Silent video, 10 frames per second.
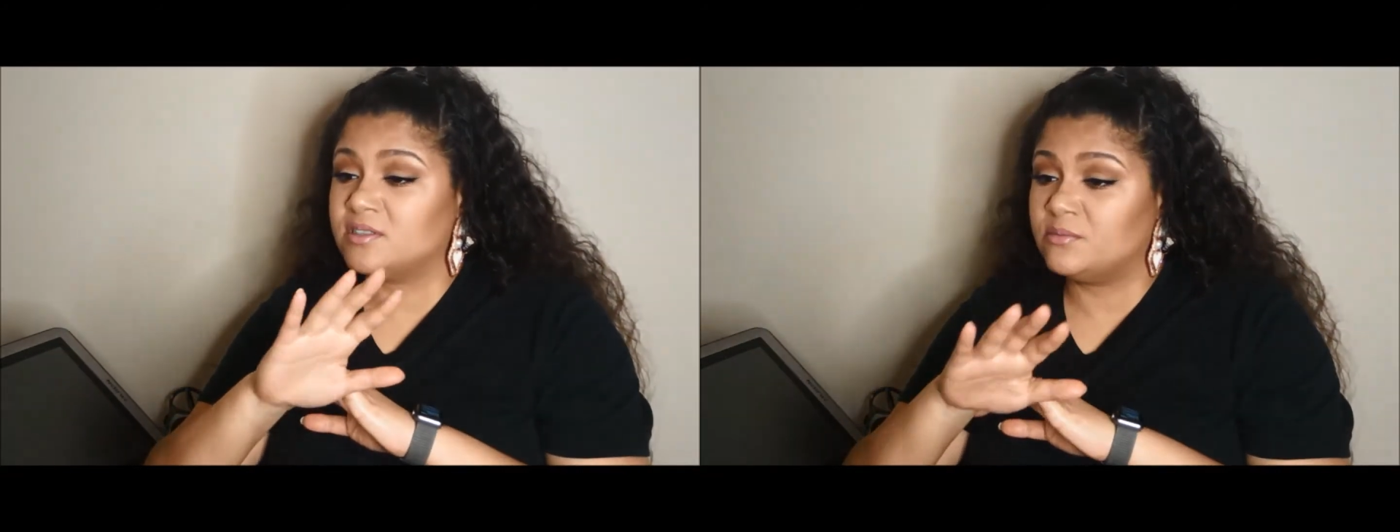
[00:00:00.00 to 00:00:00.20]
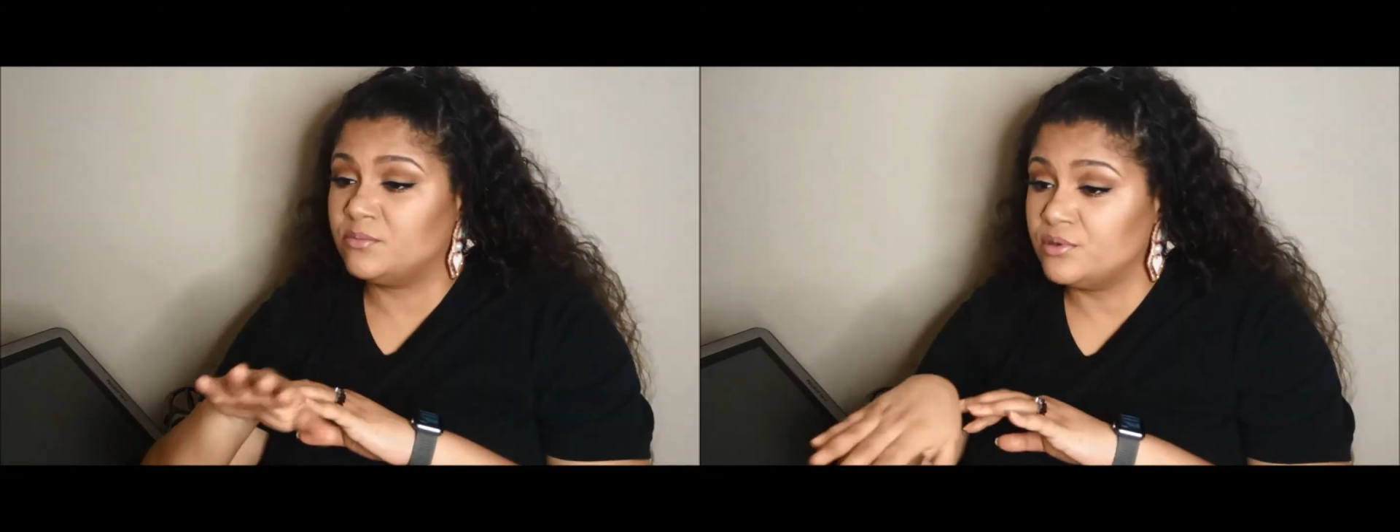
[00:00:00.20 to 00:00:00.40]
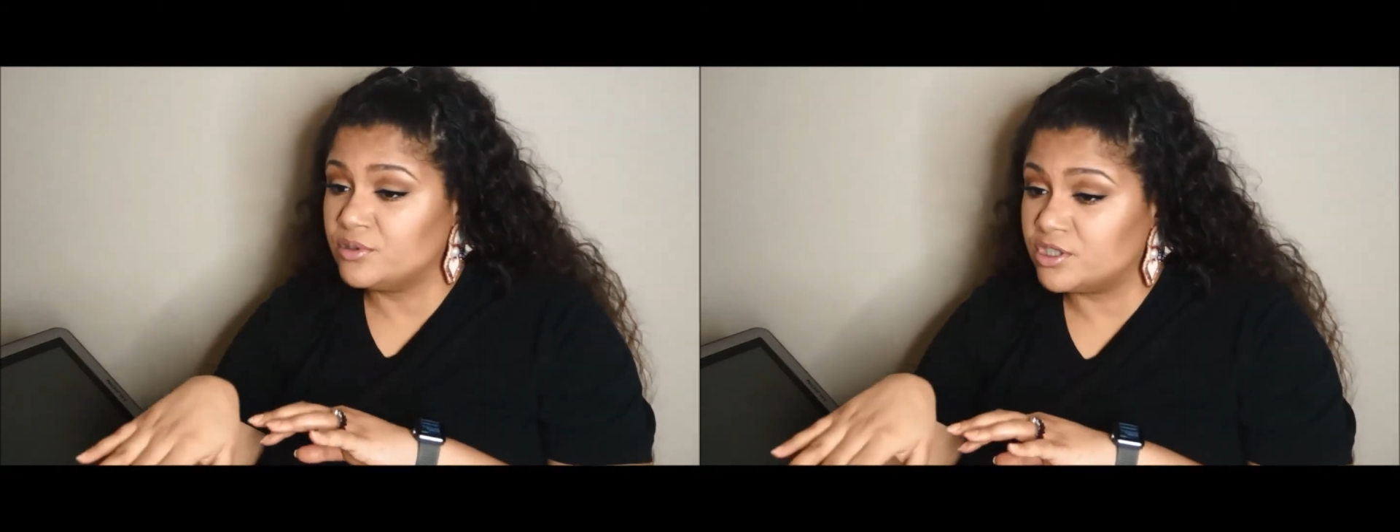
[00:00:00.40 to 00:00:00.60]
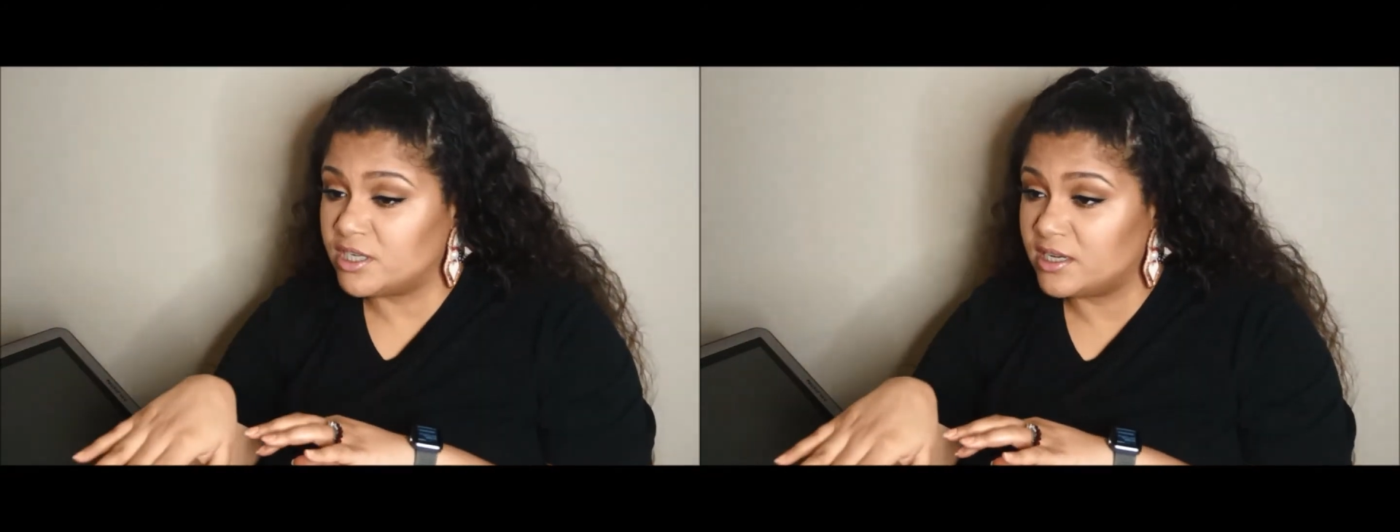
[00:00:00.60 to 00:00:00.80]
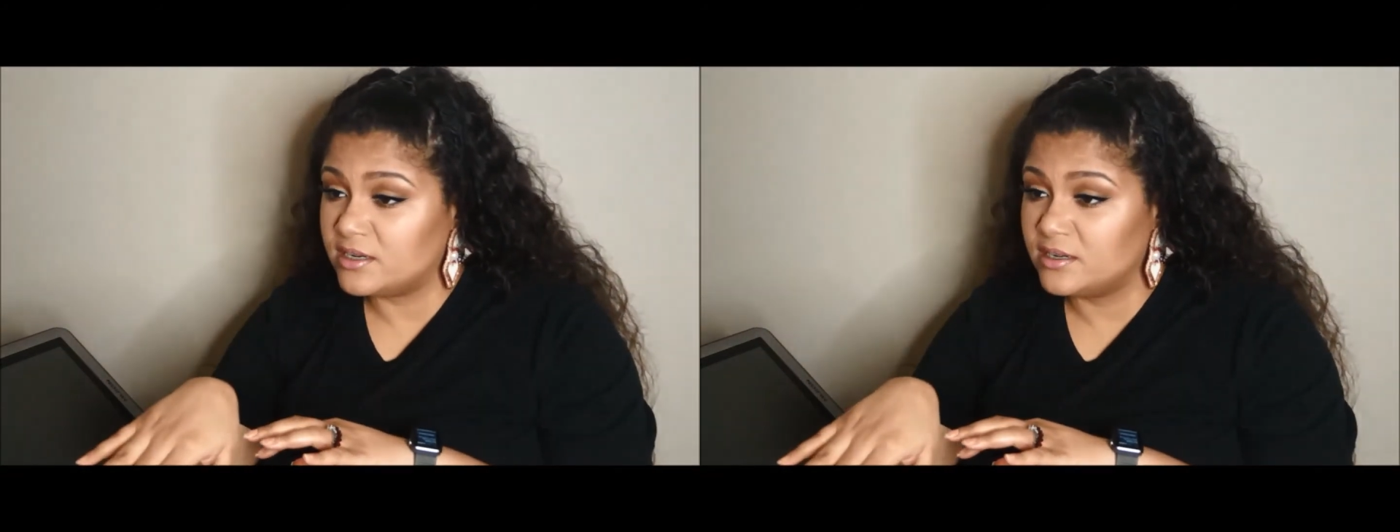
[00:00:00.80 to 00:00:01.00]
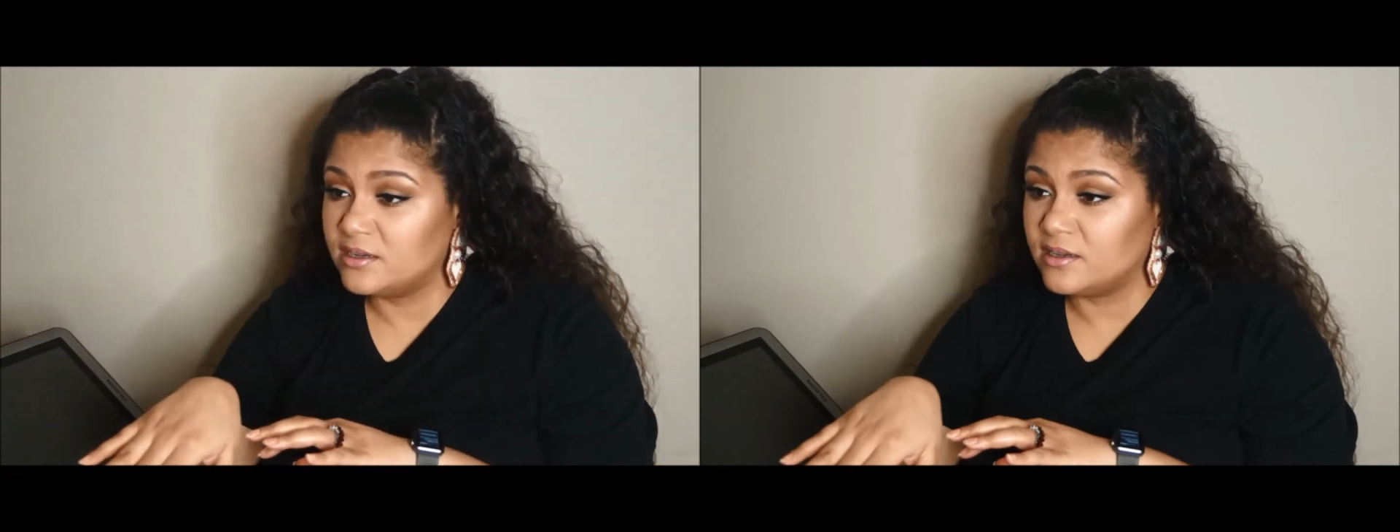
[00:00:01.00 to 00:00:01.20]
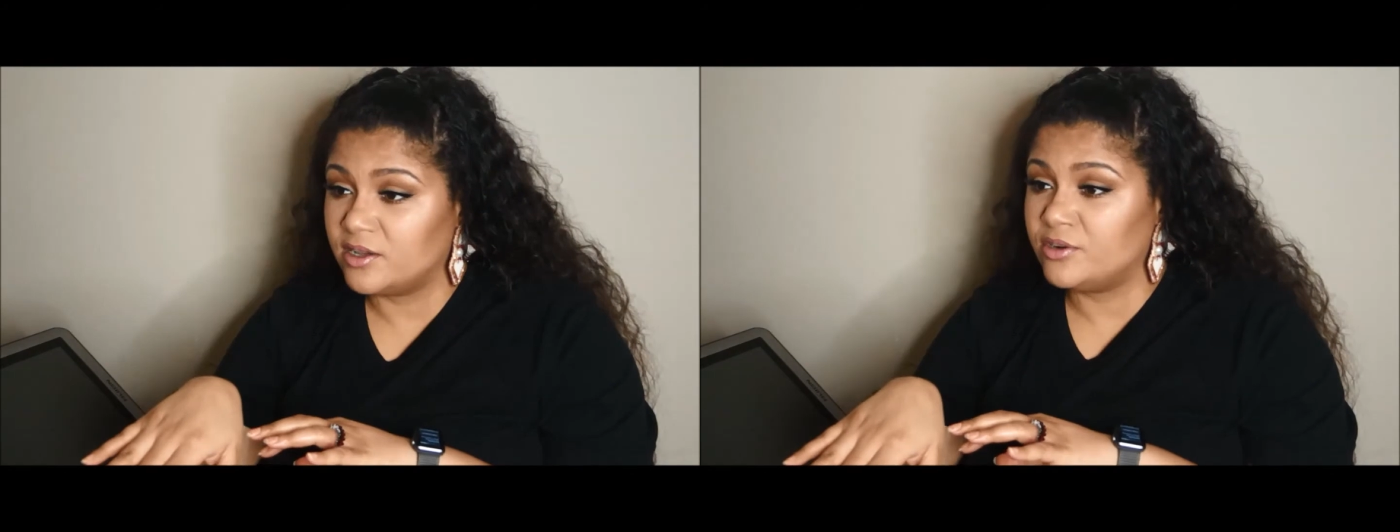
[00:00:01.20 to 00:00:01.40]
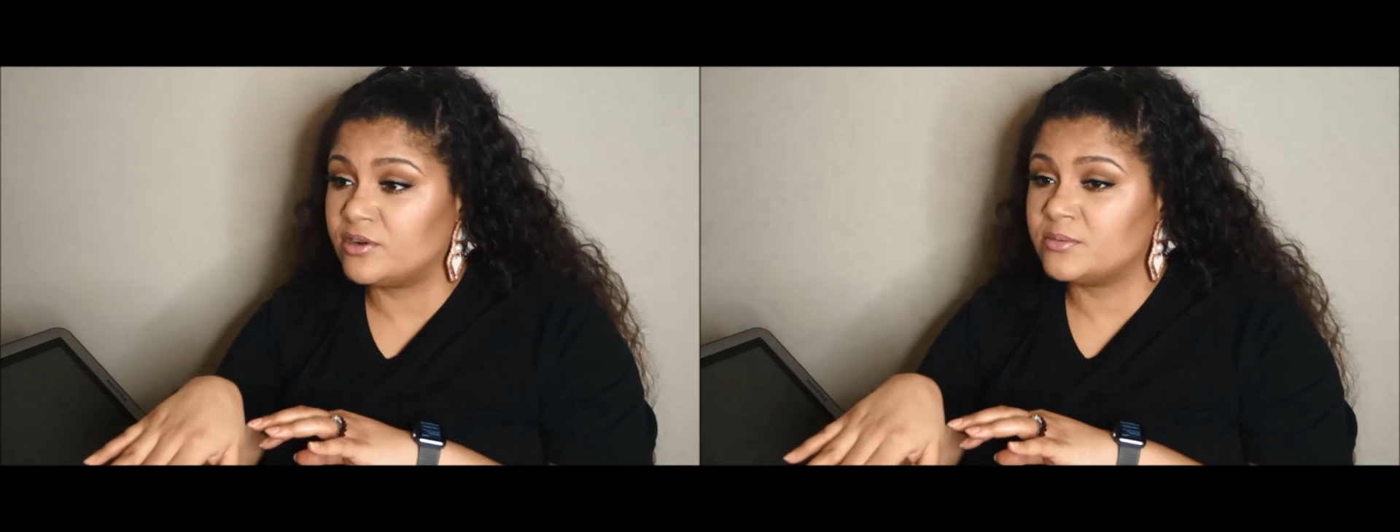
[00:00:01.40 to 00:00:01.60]
some bullshit.
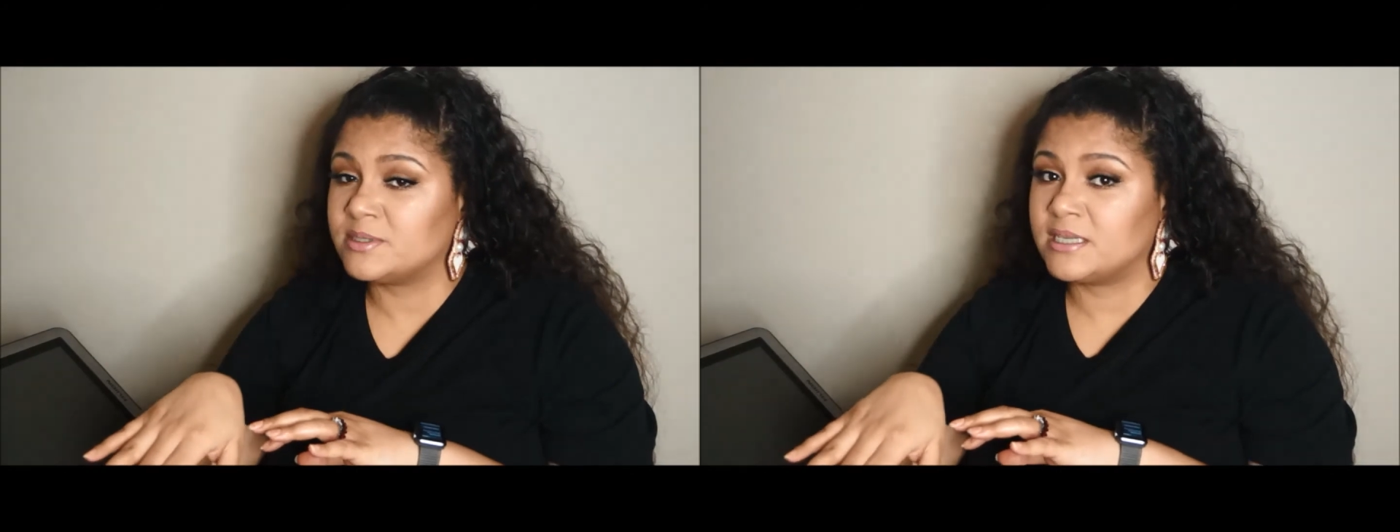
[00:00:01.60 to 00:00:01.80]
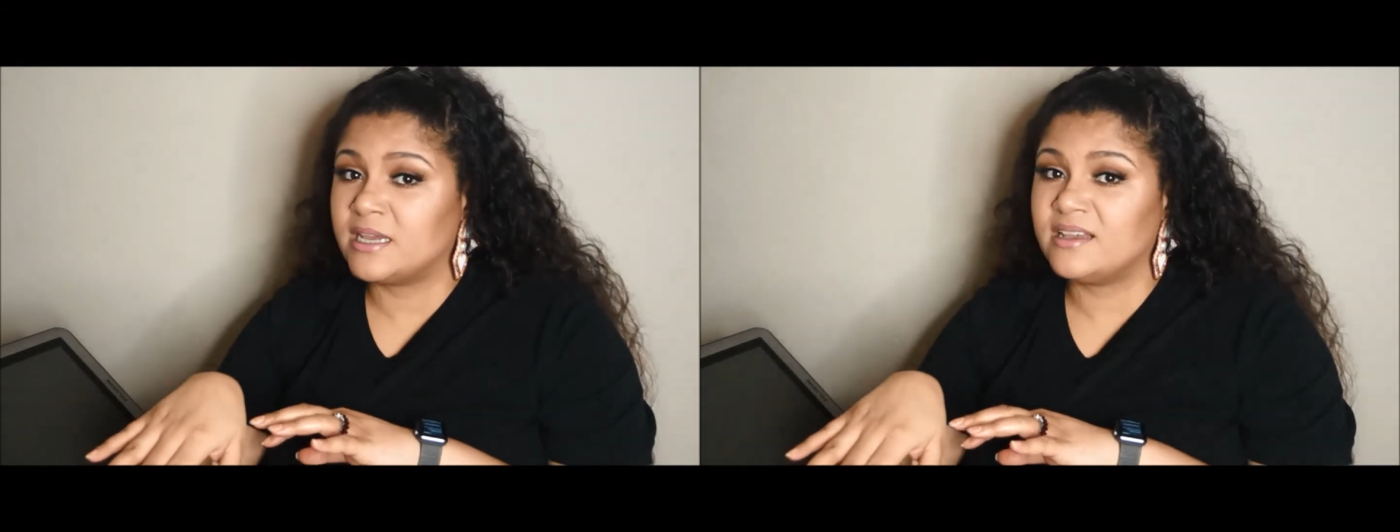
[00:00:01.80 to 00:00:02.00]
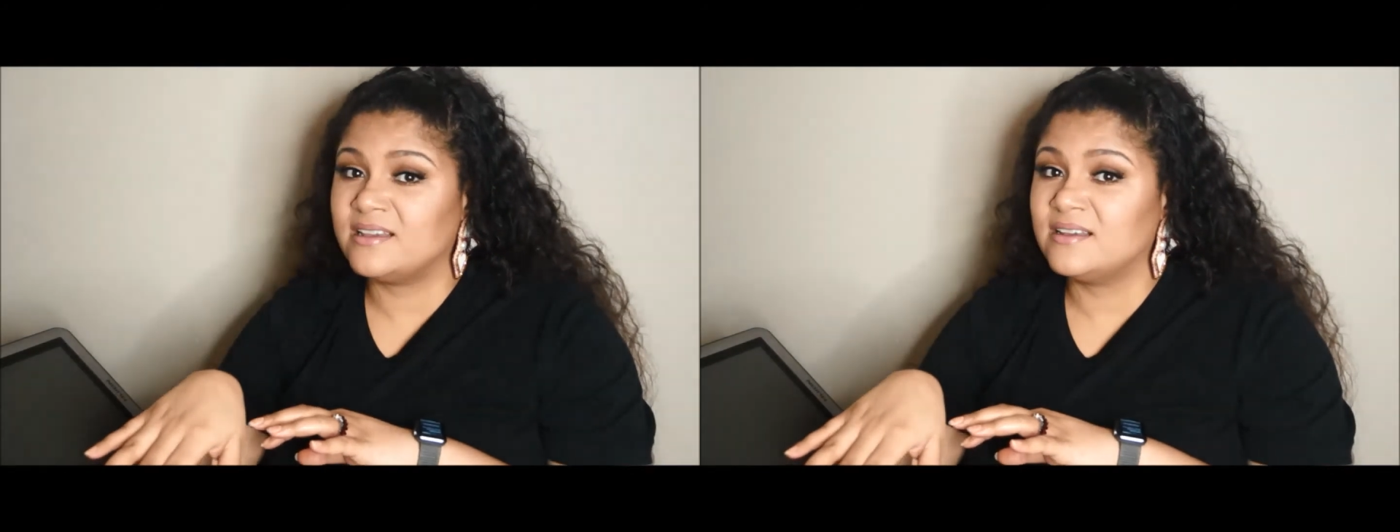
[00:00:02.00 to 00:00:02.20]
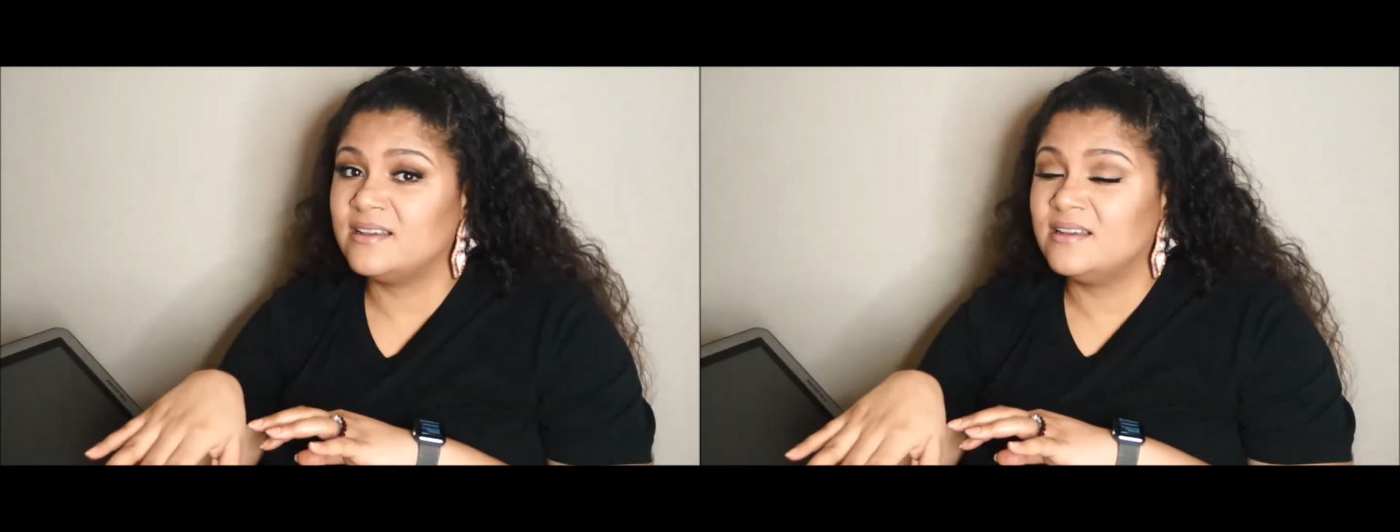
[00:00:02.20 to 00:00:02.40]
You know what I'm saying?